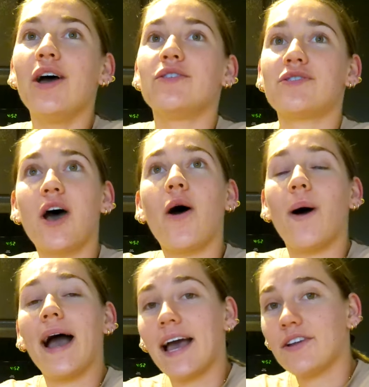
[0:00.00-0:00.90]
So
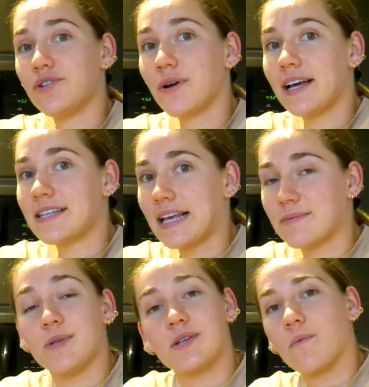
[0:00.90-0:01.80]
I had you guys ask
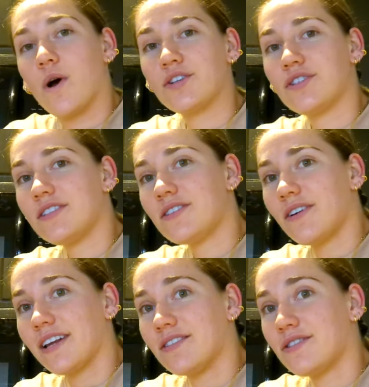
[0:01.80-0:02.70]
me some questions
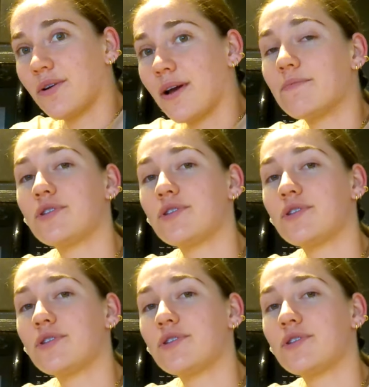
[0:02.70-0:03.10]
on Instagram,